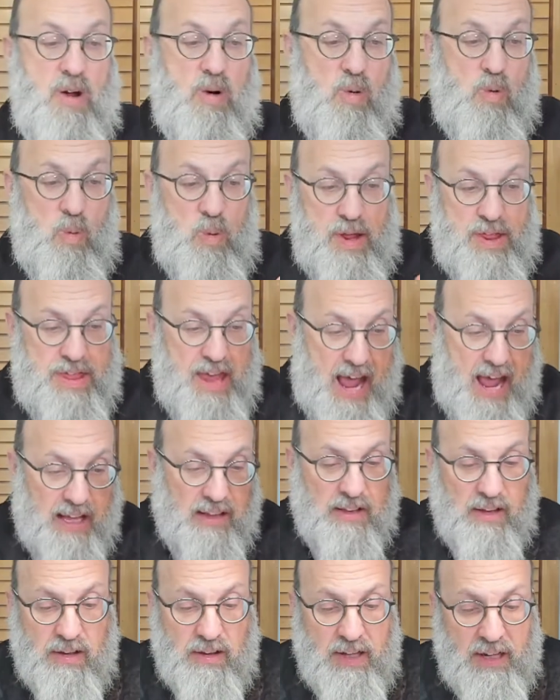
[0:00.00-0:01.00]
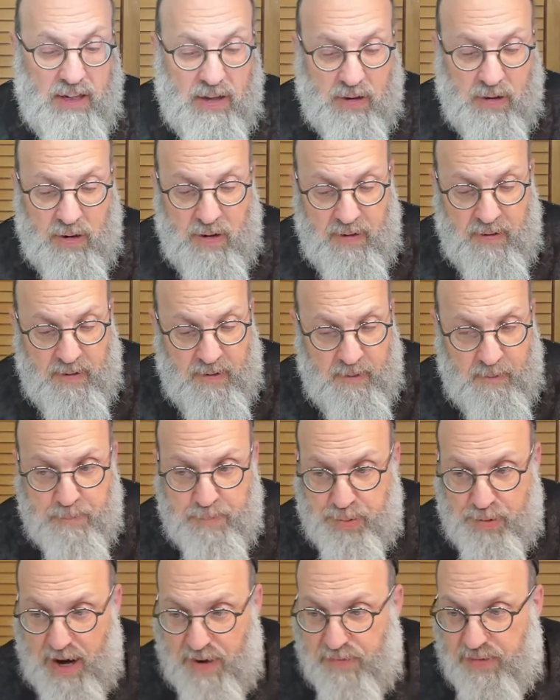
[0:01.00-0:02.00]
With that little uh,
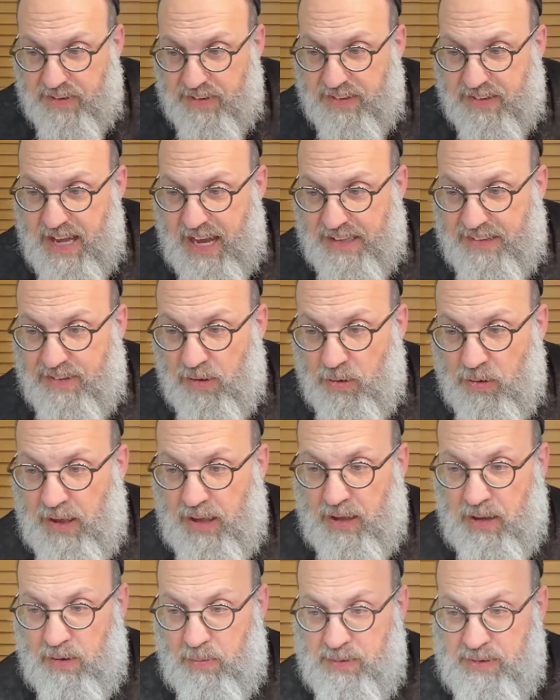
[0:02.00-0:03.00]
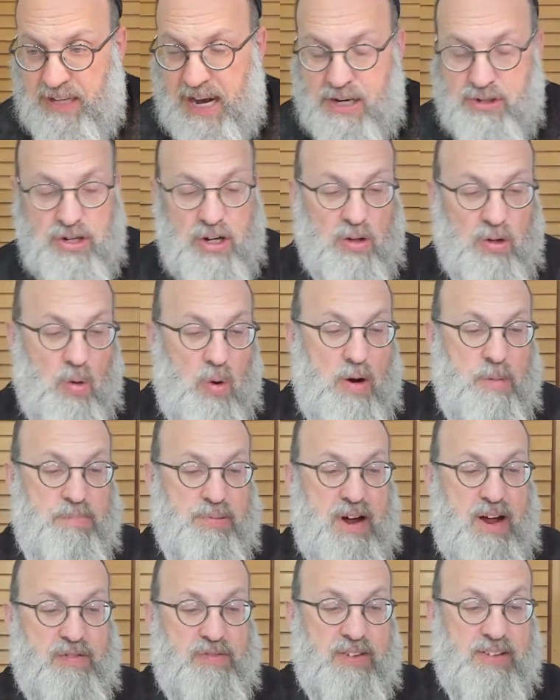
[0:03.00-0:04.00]
preface, not so little, it was actually a long
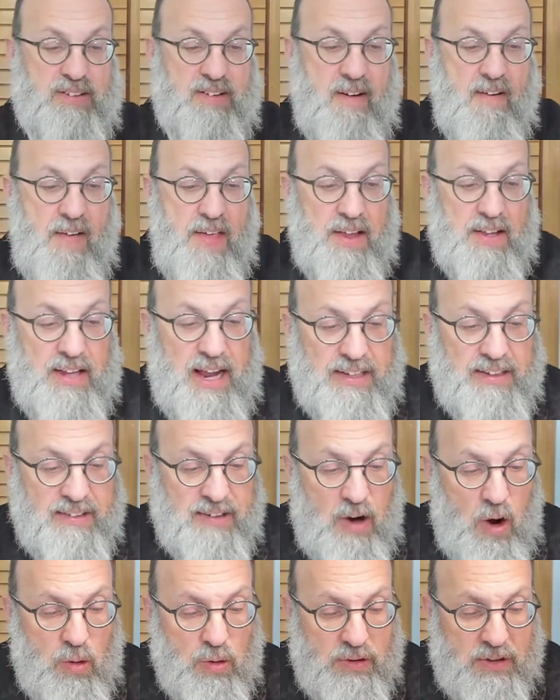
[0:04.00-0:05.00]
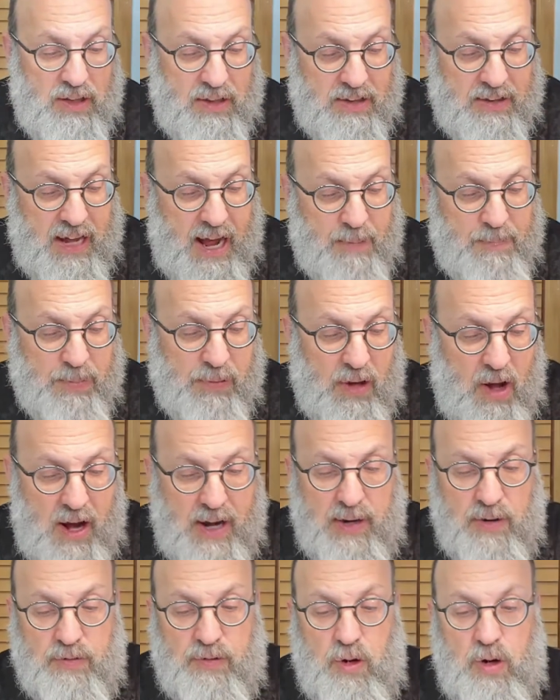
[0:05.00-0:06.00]
preface, let's go to the top
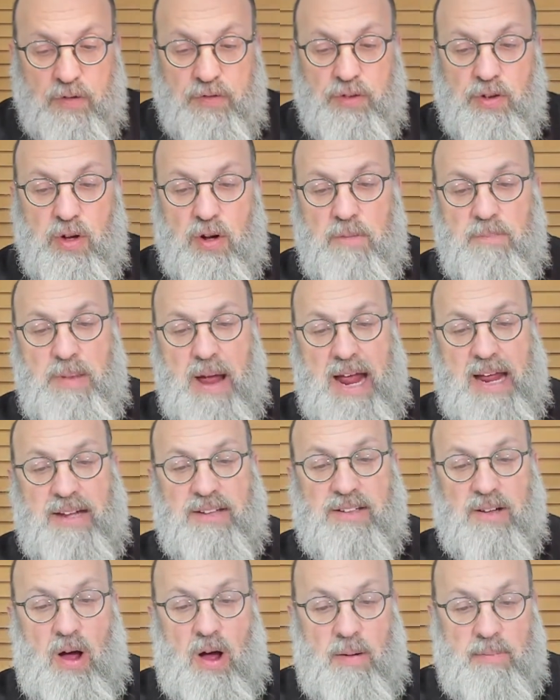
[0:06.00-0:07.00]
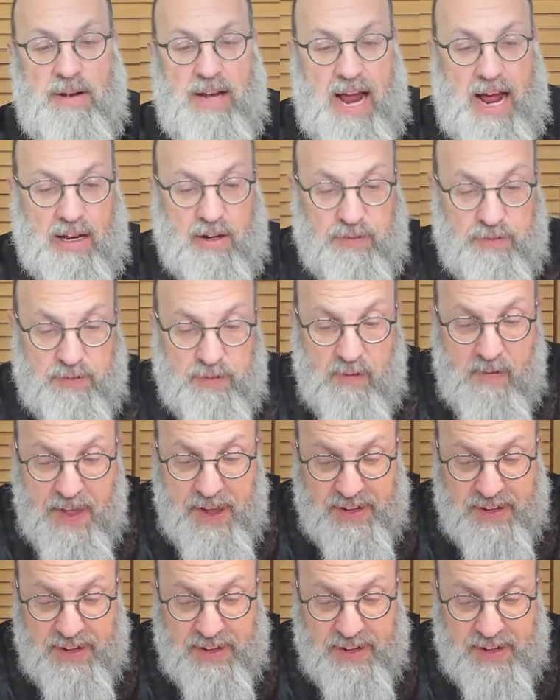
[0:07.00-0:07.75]
line of Kuf Nun Bey's Amid Aleph.